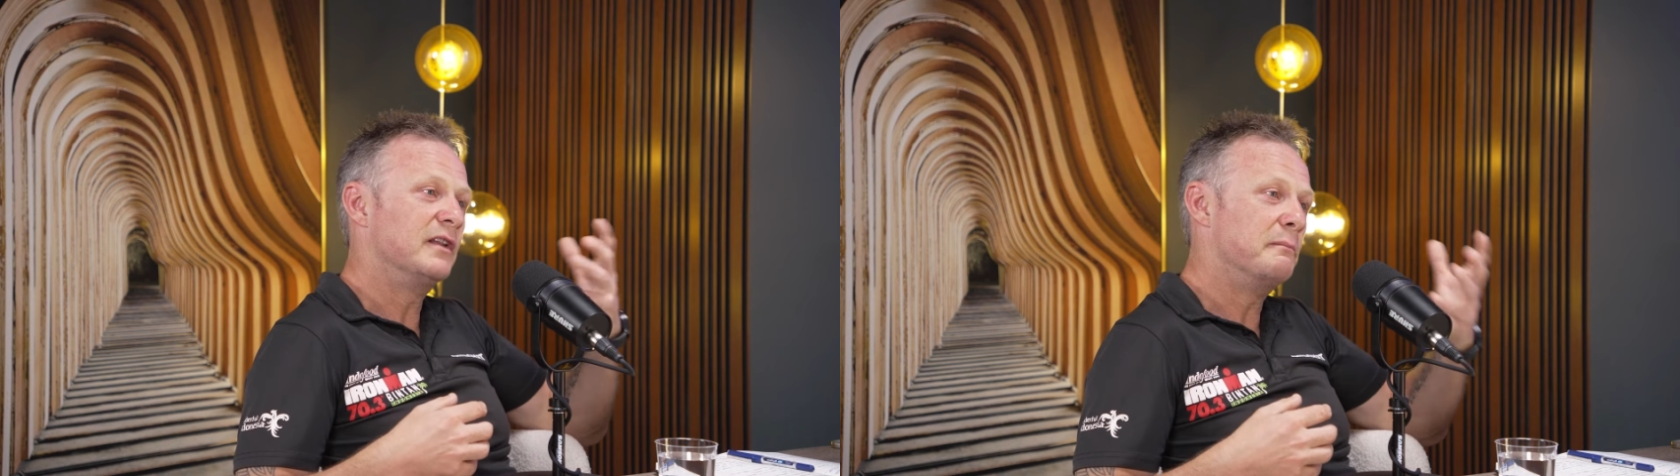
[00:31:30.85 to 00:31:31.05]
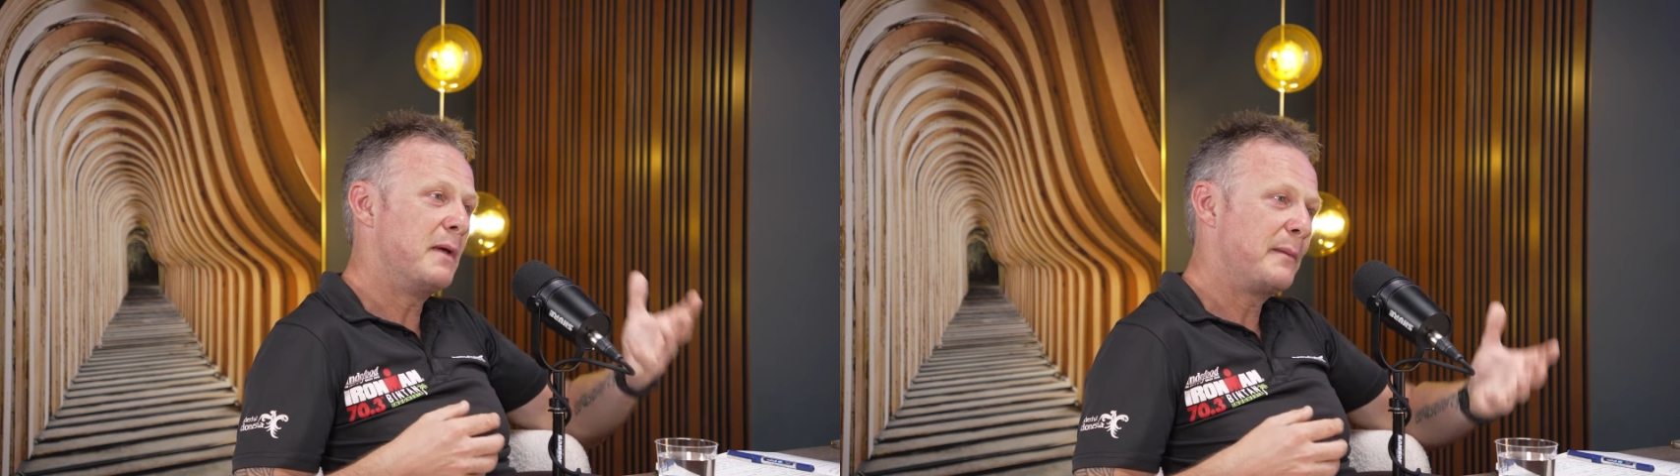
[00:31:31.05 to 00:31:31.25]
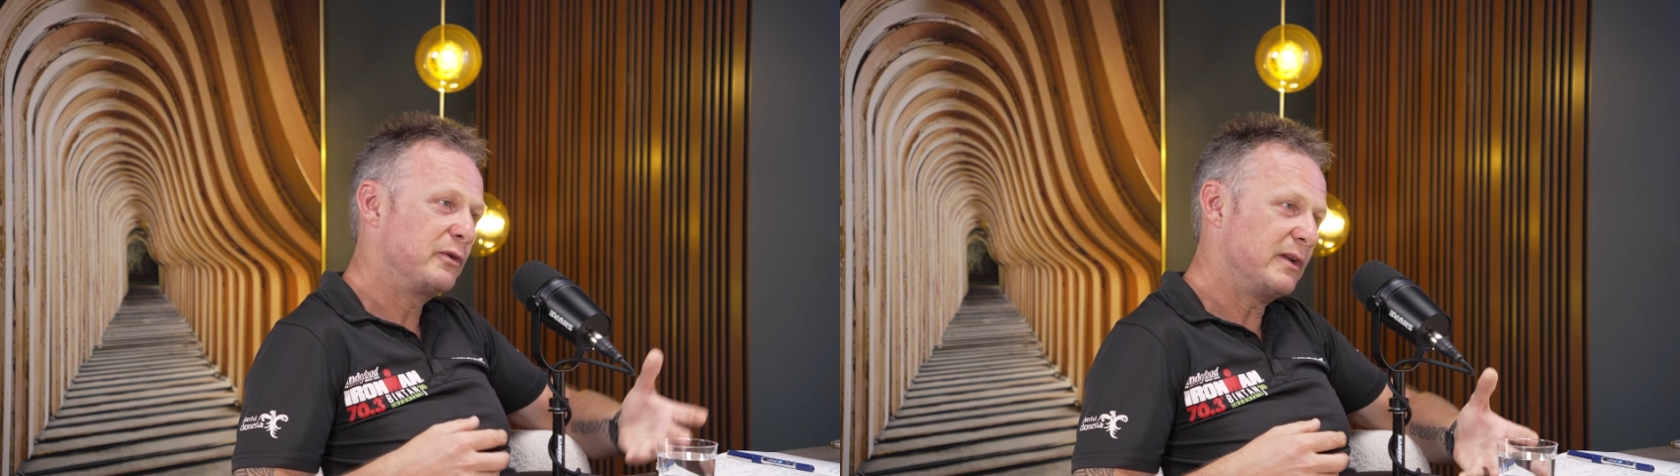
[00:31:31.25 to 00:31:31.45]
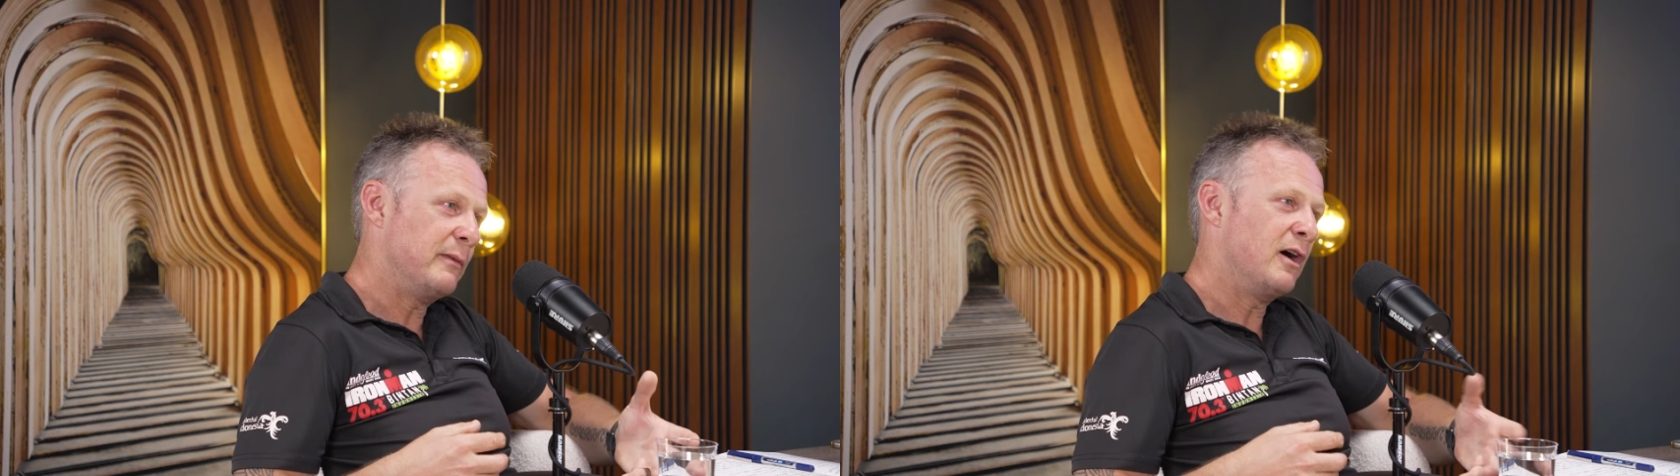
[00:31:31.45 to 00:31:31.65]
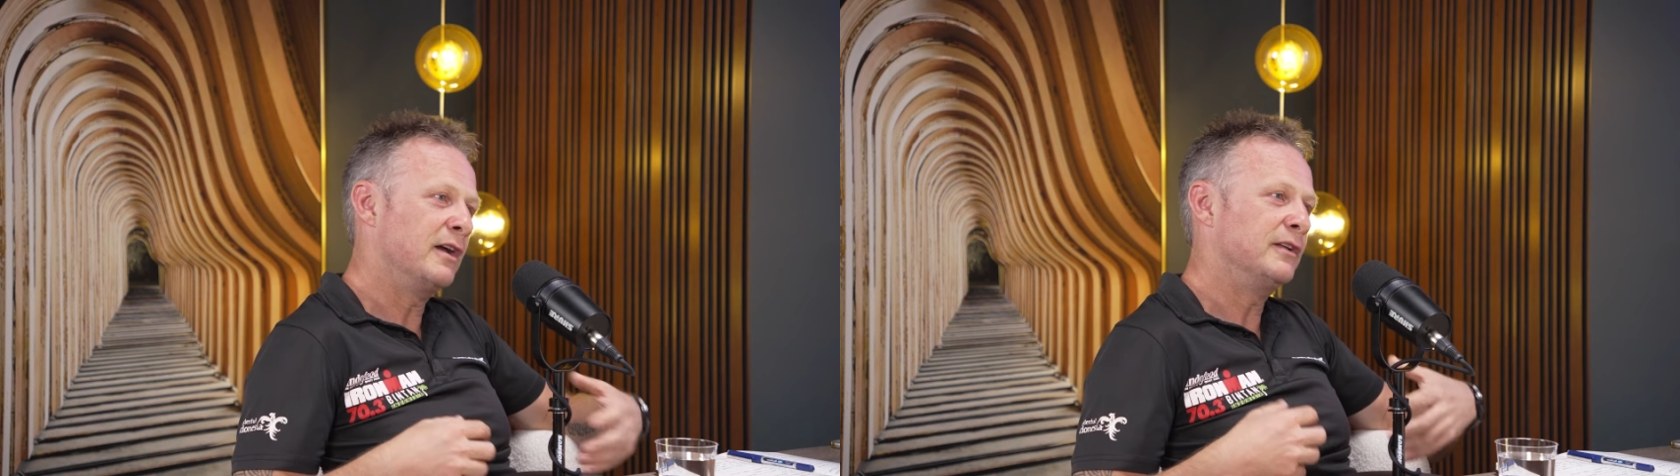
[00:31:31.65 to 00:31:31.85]
and the memory
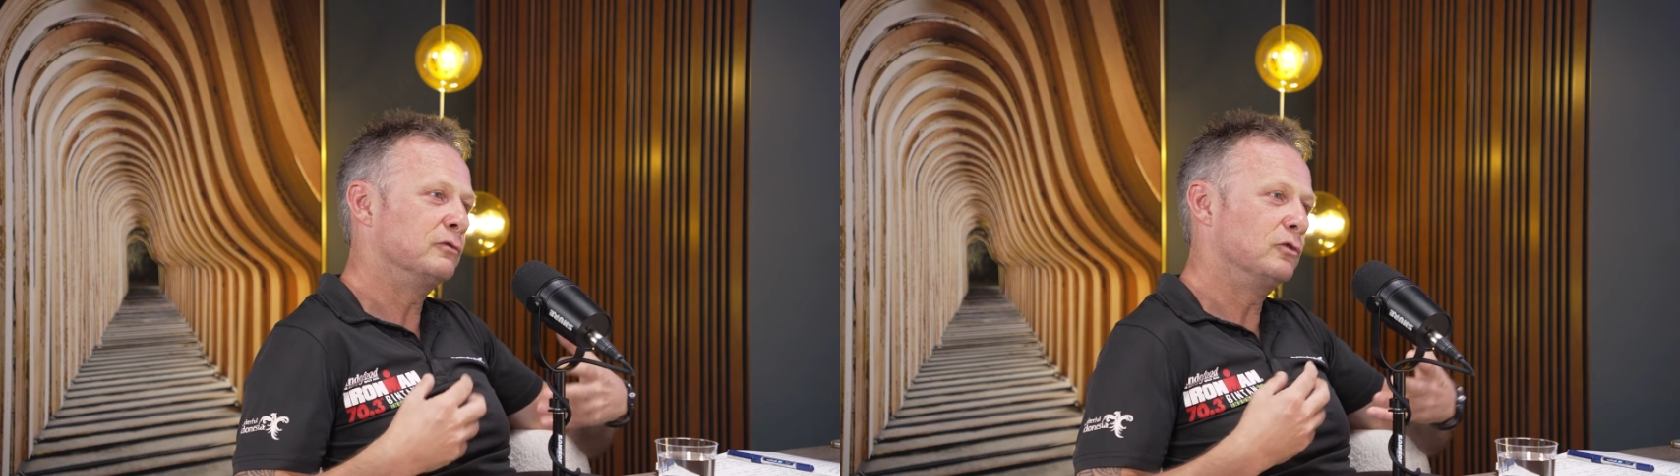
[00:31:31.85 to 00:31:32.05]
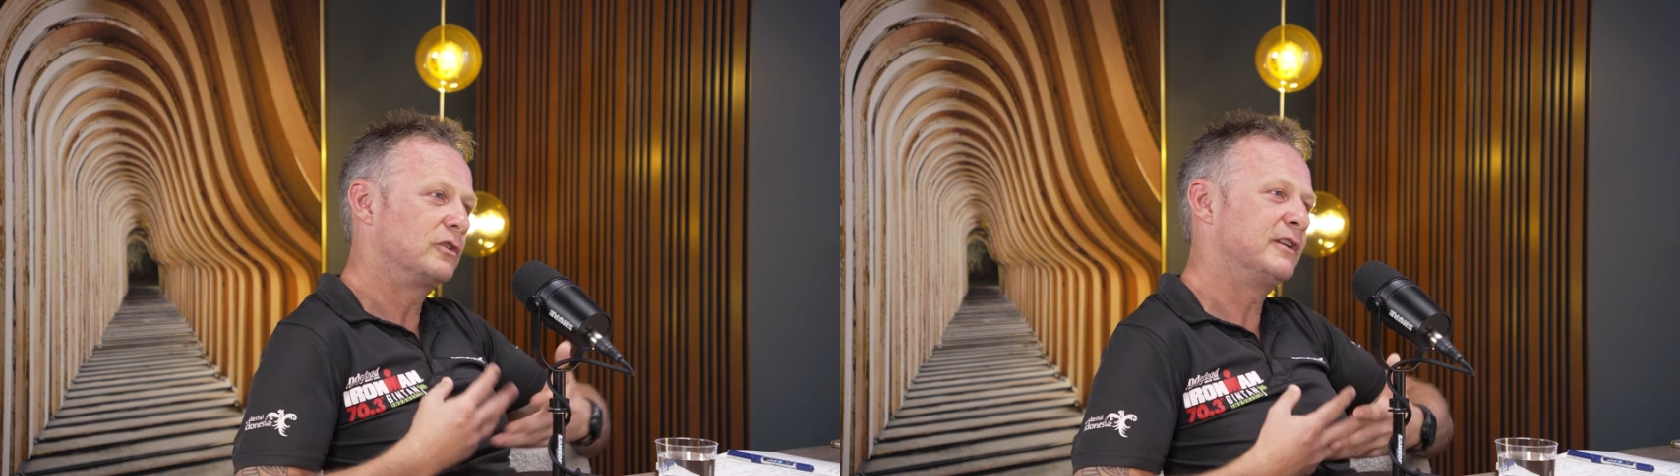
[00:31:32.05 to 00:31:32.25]
mind are all